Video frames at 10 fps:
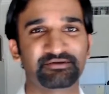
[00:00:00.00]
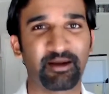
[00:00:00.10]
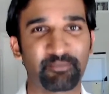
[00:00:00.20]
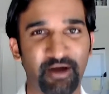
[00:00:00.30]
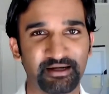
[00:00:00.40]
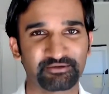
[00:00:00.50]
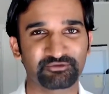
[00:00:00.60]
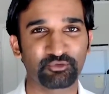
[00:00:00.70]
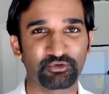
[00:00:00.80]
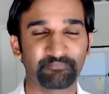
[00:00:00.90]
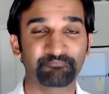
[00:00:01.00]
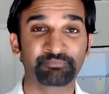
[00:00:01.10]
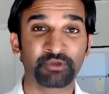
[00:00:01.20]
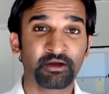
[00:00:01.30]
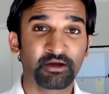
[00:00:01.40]
hop right into it.
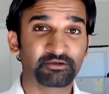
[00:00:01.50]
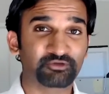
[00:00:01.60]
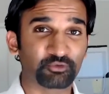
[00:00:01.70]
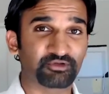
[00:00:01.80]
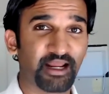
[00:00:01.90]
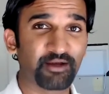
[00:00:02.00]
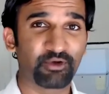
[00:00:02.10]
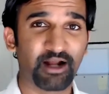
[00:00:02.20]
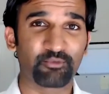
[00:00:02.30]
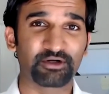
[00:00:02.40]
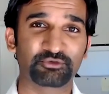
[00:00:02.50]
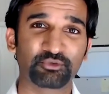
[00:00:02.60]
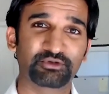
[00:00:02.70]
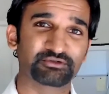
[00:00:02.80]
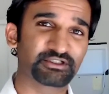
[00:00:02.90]
So today what I want to
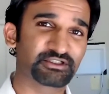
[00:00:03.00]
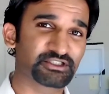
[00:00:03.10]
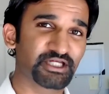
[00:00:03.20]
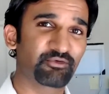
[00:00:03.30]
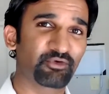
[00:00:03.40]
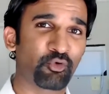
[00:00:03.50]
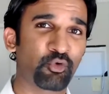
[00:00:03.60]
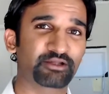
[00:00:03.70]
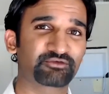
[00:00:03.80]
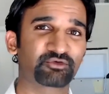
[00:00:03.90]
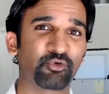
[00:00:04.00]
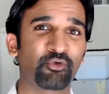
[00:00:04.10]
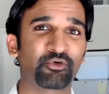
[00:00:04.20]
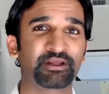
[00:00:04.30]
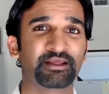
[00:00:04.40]
do is just share a quick
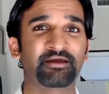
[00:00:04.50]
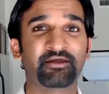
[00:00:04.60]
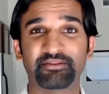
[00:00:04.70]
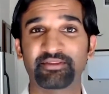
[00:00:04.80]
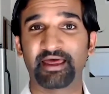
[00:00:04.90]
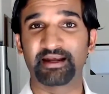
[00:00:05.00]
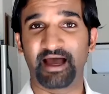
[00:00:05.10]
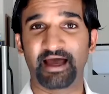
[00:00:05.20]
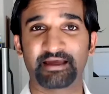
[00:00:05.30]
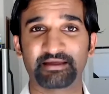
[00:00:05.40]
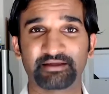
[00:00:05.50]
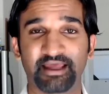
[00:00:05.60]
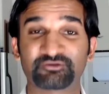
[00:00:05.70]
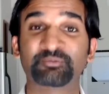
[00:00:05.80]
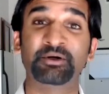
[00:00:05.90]
story that I
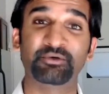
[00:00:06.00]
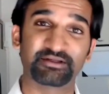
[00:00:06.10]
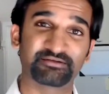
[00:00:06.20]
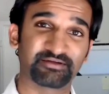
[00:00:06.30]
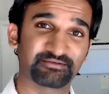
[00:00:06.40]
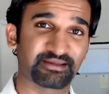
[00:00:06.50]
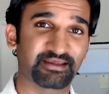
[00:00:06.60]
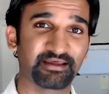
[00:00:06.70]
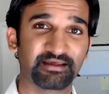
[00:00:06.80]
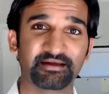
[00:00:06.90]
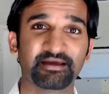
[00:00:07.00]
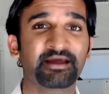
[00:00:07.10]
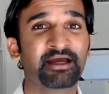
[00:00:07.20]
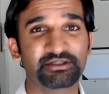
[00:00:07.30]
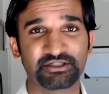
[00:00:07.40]
experienced as a kid,
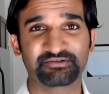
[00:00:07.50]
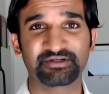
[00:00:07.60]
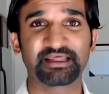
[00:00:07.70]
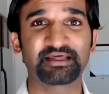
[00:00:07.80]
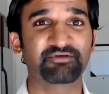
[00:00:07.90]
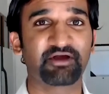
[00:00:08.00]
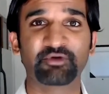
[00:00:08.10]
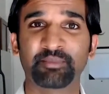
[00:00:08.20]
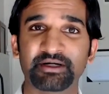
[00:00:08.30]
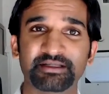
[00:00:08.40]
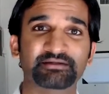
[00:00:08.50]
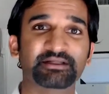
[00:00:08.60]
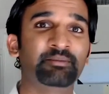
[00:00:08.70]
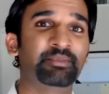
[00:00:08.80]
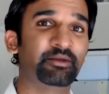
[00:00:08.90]
just to give everybody a
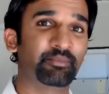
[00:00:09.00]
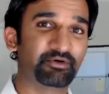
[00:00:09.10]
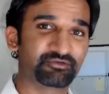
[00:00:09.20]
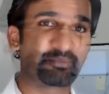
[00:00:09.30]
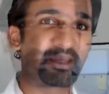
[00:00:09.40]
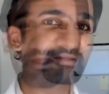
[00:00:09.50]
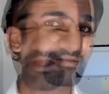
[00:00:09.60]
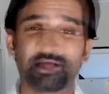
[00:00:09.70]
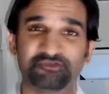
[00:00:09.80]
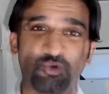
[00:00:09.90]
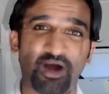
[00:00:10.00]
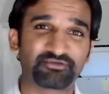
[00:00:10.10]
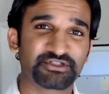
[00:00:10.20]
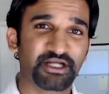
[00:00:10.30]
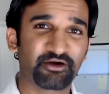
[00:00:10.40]
little bit of perspective. So I've
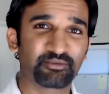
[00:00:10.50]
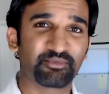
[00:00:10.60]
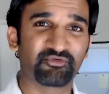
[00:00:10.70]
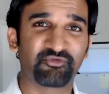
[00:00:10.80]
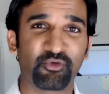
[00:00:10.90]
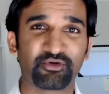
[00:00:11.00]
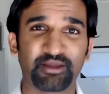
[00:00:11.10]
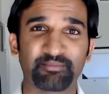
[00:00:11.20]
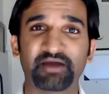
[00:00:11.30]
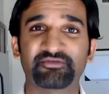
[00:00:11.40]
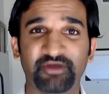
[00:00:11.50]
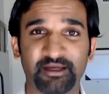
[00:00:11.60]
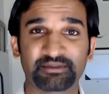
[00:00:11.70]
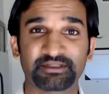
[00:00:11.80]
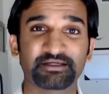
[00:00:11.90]
shared before that my
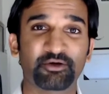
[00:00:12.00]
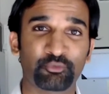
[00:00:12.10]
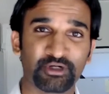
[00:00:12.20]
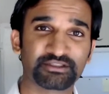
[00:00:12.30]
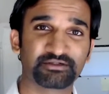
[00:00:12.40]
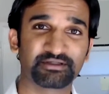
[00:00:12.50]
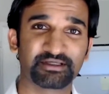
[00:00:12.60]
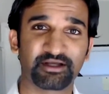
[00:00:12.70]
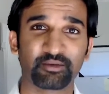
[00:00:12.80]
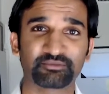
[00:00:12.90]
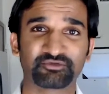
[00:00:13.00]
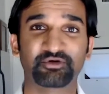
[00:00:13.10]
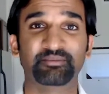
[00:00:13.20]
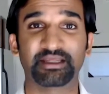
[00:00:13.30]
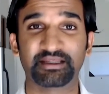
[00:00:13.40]
family originally comes
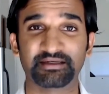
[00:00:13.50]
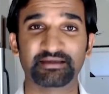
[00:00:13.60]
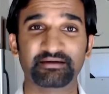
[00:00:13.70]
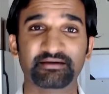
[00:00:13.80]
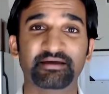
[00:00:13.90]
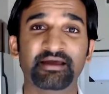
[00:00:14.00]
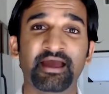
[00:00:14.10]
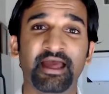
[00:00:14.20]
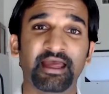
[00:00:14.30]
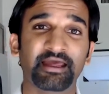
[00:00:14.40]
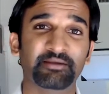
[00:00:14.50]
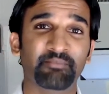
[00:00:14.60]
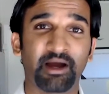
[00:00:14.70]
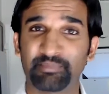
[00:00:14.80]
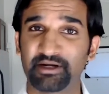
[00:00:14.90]
from India, and
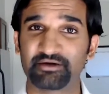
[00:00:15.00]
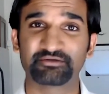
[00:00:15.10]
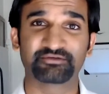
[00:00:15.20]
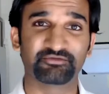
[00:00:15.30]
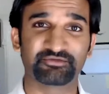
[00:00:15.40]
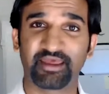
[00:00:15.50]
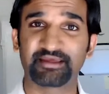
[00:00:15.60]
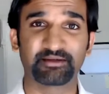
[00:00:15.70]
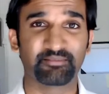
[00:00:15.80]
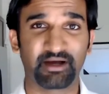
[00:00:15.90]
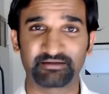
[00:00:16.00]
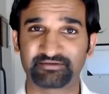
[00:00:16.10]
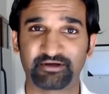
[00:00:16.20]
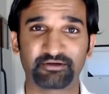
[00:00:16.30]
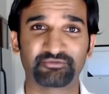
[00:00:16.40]
my parents have taken
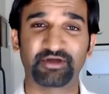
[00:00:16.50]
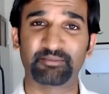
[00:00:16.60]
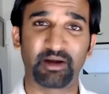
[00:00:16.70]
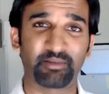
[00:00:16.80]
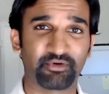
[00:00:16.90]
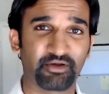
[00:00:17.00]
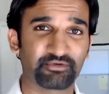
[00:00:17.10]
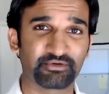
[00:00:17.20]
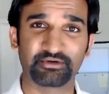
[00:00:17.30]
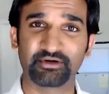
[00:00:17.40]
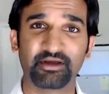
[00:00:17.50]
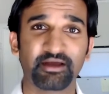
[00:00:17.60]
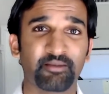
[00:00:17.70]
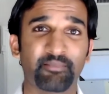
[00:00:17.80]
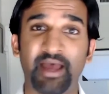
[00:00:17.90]
myself and my brother
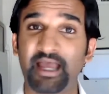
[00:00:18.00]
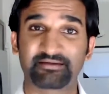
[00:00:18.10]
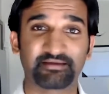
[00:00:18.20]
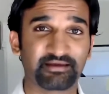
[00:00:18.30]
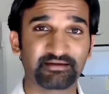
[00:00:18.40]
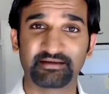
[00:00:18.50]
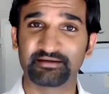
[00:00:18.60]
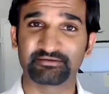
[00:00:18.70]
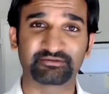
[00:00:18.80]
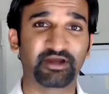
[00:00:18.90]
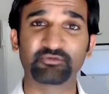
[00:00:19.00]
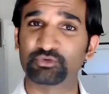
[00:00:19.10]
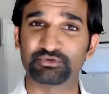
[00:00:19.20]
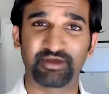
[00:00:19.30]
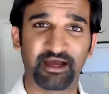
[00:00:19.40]
back to India
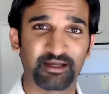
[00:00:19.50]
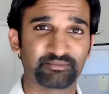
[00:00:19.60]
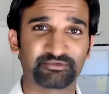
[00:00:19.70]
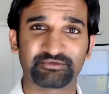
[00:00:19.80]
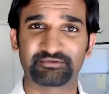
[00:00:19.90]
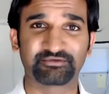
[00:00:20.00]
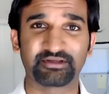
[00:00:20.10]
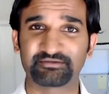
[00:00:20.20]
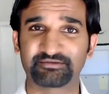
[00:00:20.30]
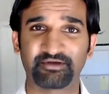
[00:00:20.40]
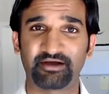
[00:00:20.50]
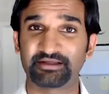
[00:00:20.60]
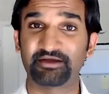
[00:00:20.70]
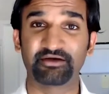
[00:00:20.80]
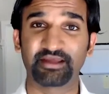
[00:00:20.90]
several times since
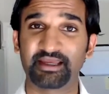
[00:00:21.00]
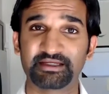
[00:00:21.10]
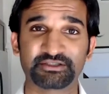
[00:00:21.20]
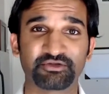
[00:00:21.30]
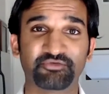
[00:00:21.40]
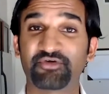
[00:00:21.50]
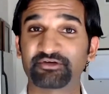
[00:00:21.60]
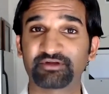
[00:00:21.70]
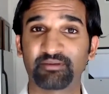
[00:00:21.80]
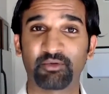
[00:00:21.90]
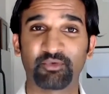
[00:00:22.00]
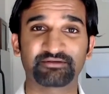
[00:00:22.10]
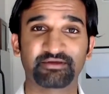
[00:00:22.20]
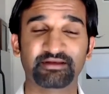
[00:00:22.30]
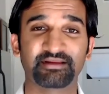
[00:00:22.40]
young age. The first time I went
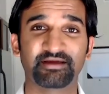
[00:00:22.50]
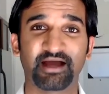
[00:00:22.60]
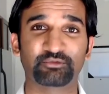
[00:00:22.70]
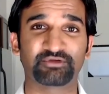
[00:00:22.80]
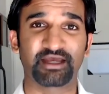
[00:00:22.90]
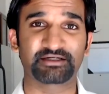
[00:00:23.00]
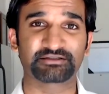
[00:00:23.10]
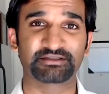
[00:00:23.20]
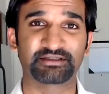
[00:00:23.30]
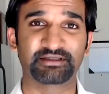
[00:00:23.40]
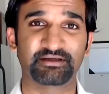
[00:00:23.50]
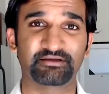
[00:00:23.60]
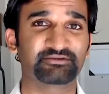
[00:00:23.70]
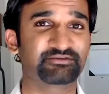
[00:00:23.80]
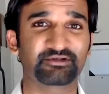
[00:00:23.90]
to India, I was actually
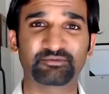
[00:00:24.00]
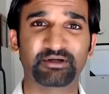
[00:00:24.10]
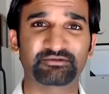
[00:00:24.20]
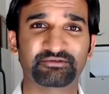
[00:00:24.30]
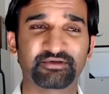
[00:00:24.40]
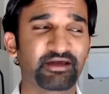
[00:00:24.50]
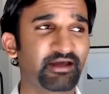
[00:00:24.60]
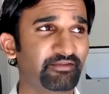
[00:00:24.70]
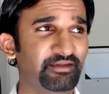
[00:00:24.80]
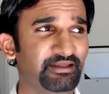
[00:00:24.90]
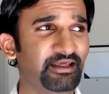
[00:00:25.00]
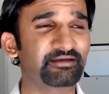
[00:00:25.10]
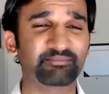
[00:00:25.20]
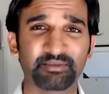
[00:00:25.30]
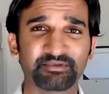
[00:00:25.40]
6 months, I think, yeah,
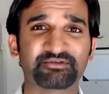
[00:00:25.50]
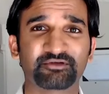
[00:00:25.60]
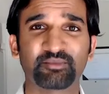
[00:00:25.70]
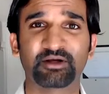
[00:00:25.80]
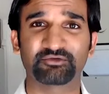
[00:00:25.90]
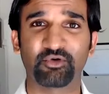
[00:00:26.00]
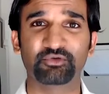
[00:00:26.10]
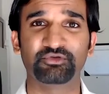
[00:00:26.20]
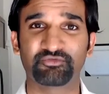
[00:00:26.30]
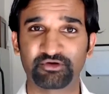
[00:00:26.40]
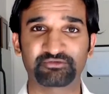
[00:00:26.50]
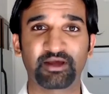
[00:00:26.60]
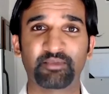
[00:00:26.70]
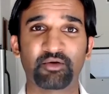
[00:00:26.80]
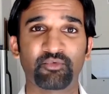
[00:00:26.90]
maybe 6 months old the first
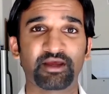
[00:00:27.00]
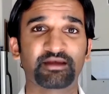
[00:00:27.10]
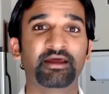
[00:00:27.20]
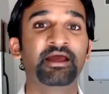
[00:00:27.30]
time I went.